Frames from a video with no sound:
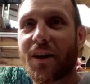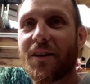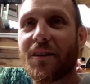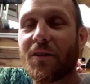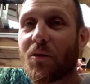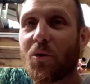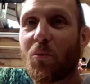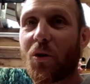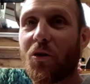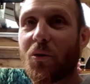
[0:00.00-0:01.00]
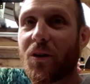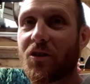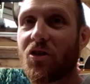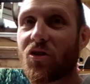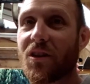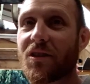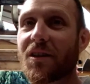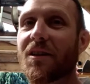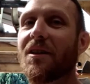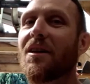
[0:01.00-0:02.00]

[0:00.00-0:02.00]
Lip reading: in. I find what you do is interesting.